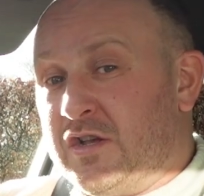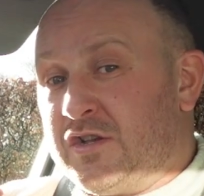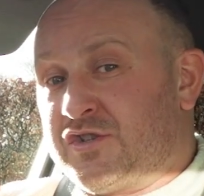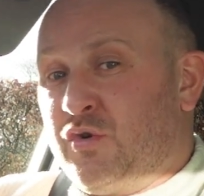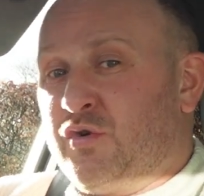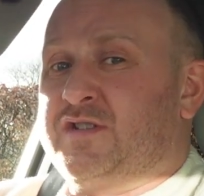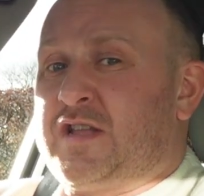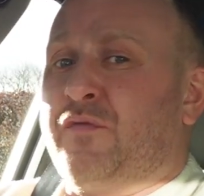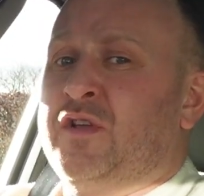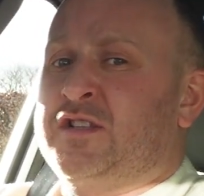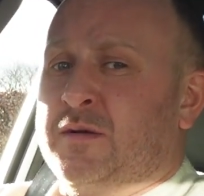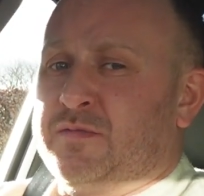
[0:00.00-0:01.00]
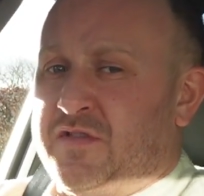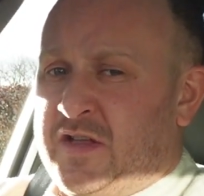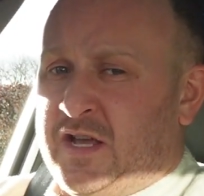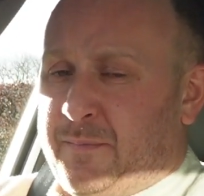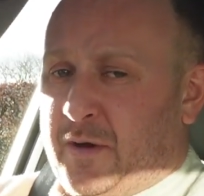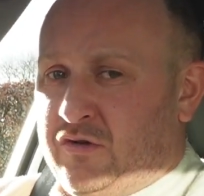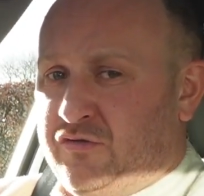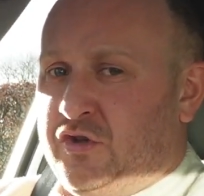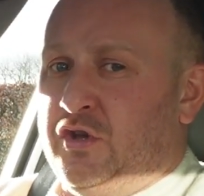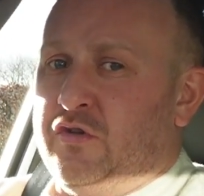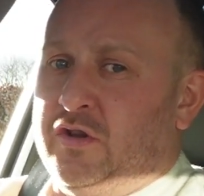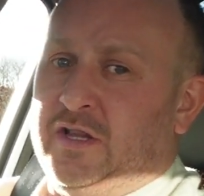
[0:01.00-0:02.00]
So it's definitely something to think about. Do
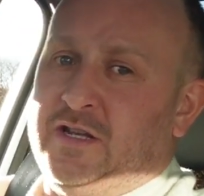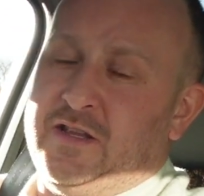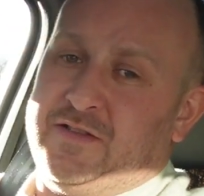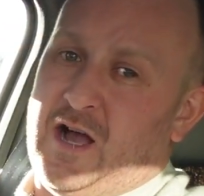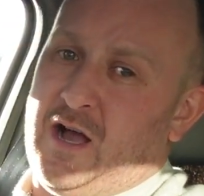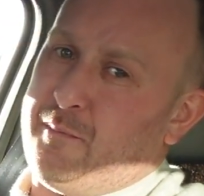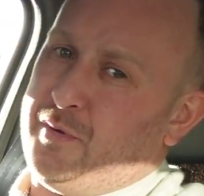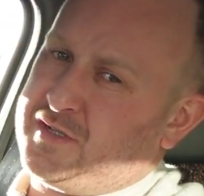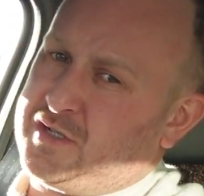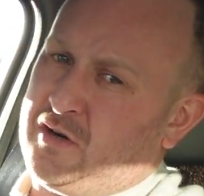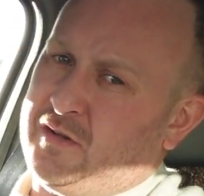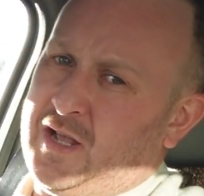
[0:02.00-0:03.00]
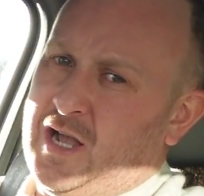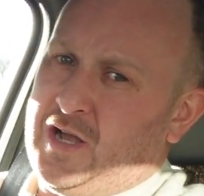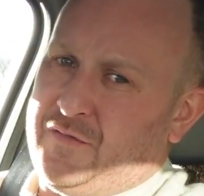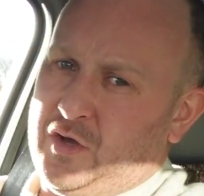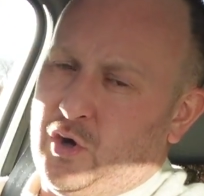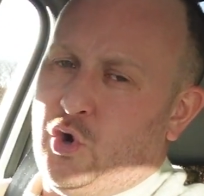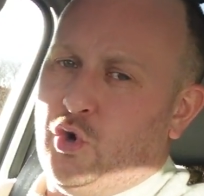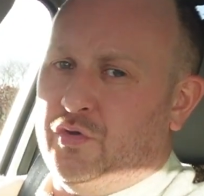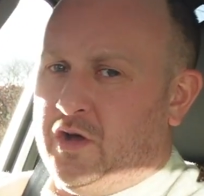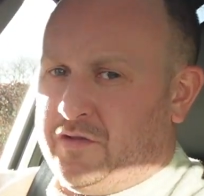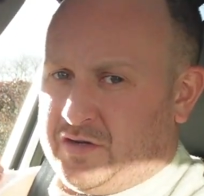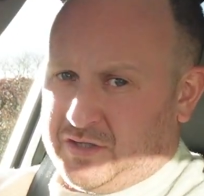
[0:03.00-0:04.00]
you really need that? But certainly having all the
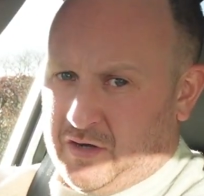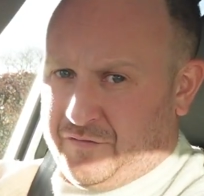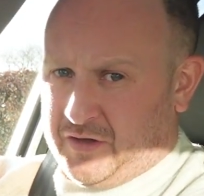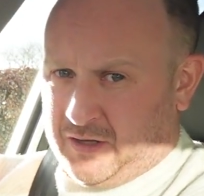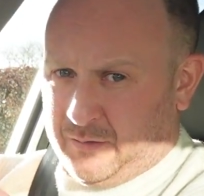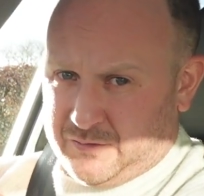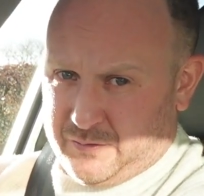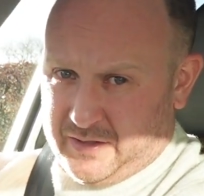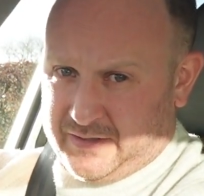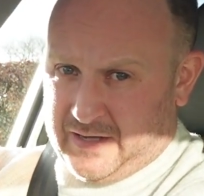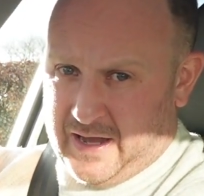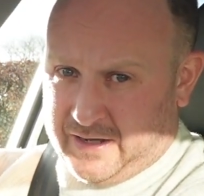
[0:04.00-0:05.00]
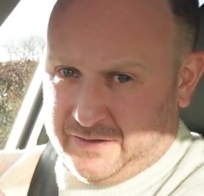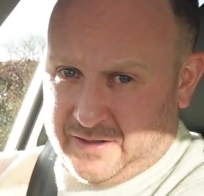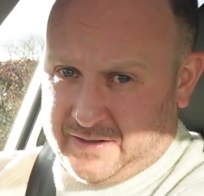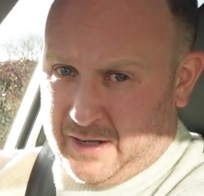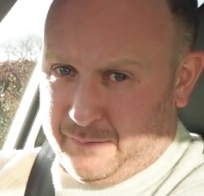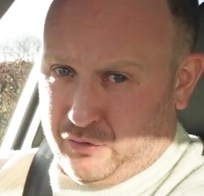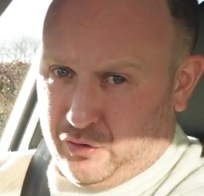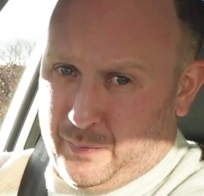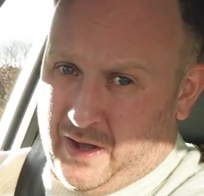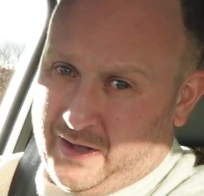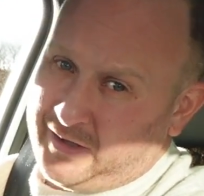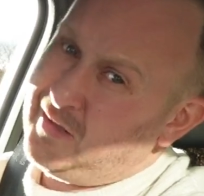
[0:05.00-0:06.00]
other stuff that comes with the Tech and the Tech Pro
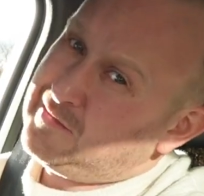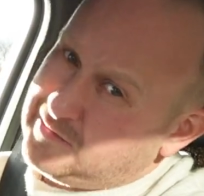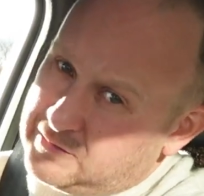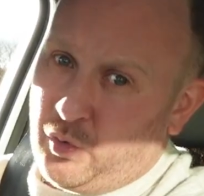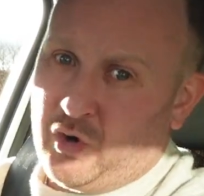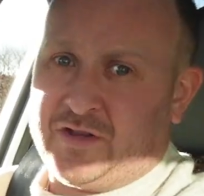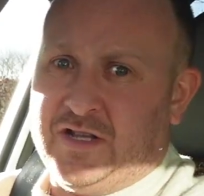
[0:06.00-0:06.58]
pack, worth